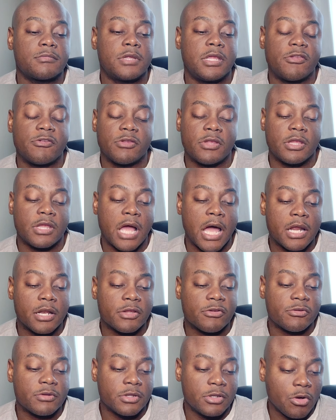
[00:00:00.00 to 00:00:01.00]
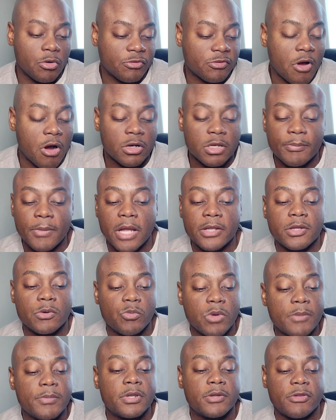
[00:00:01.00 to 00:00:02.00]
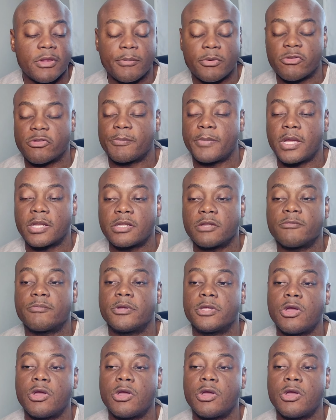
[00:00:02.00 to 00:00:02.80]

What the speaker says: he kind of, talked about the women's perspective,